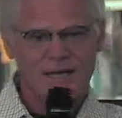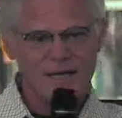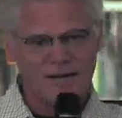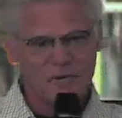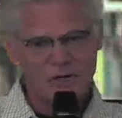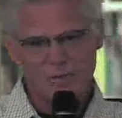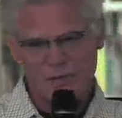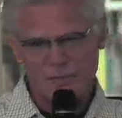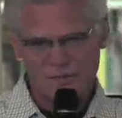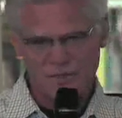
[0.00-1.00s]
and I've always
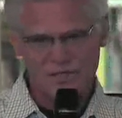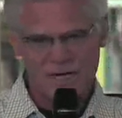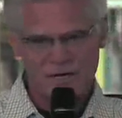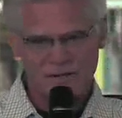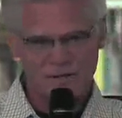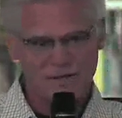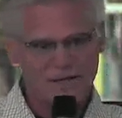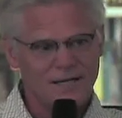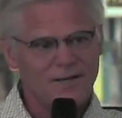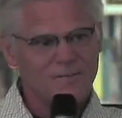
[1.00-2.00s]
been a big recycler.
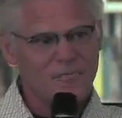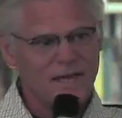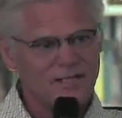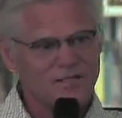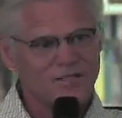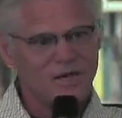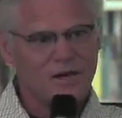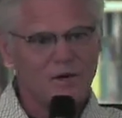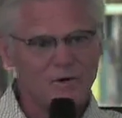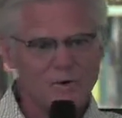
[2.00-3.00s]
And
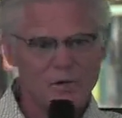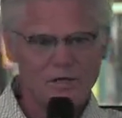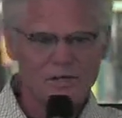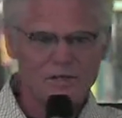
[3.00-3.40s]
so,